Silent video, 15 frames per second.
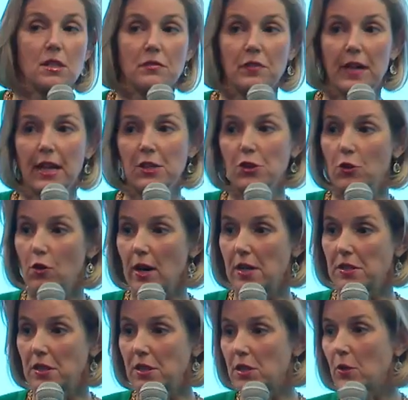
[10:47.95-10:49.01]
the financial
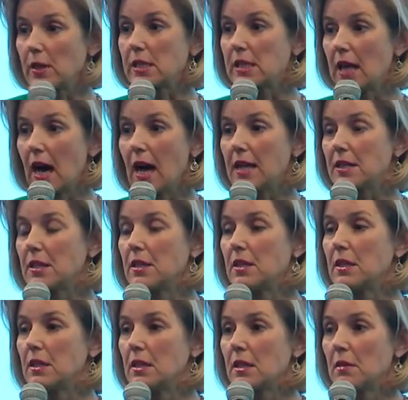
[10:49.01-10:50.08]
crisis, so it's not
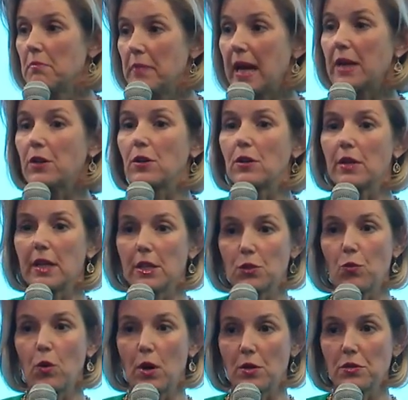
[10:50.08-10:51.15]
better, it's
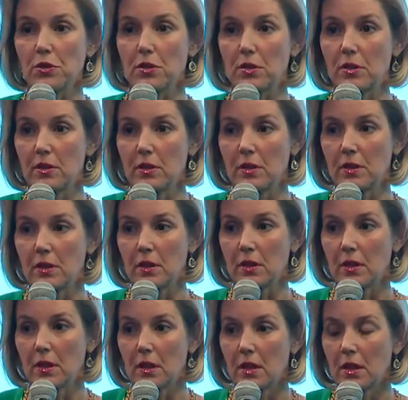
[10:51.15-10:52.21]
worse.
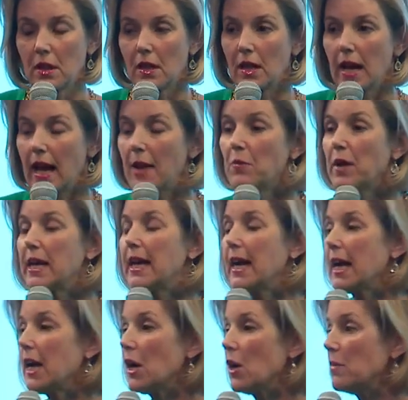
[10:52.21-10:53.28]
And we
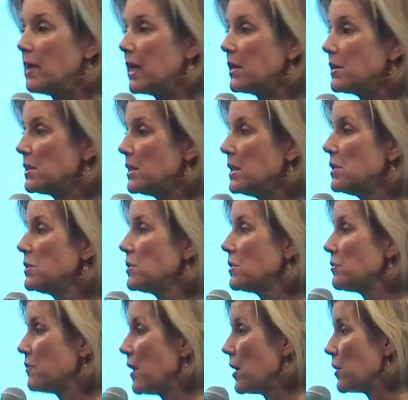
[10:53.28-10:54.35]
care because these are the
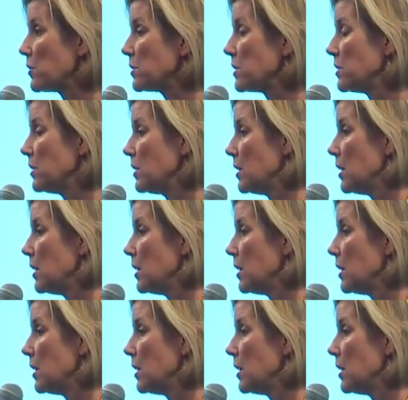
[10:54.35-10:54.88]
folks